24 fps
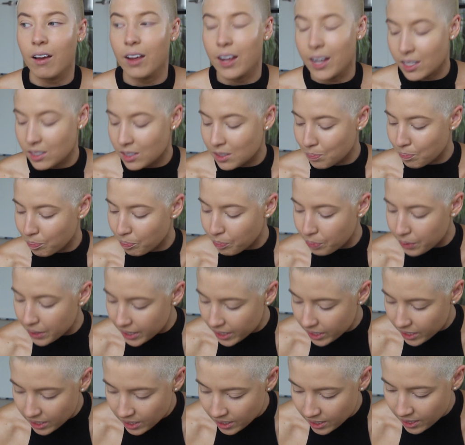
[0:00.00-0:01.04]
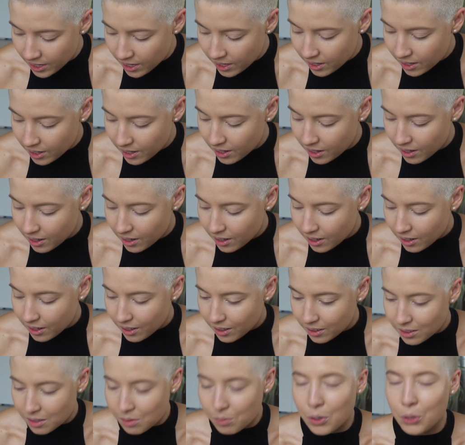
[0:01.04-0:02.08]
it's been
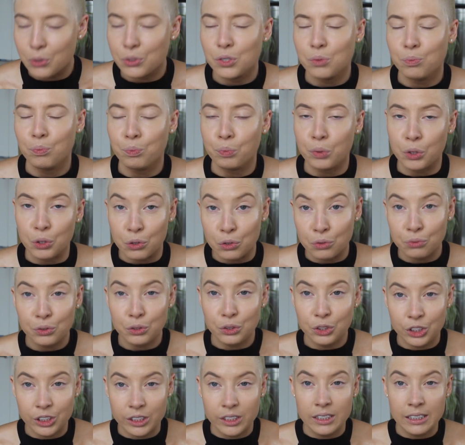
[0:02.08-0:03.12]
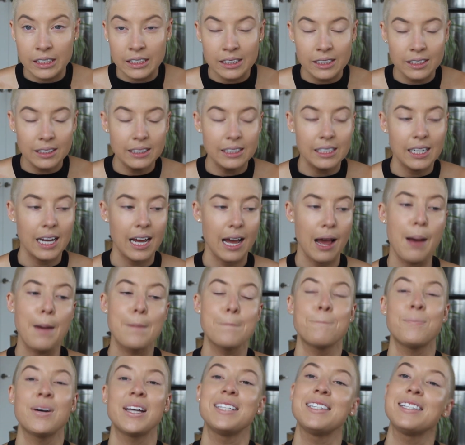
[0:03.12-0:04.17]
the most beautiful journey,
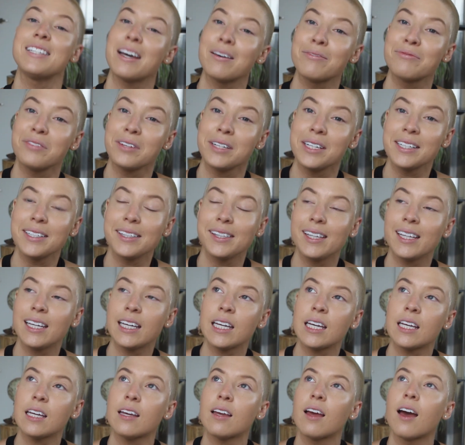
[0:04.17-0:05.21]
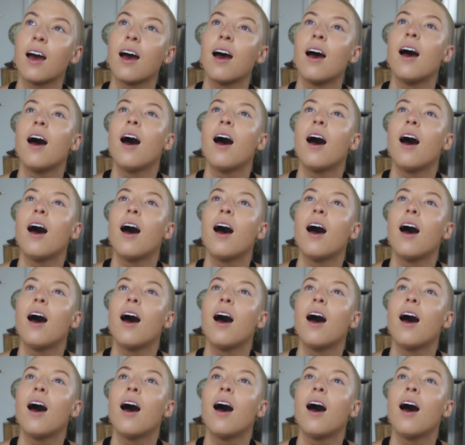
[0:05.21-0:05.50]
but definitely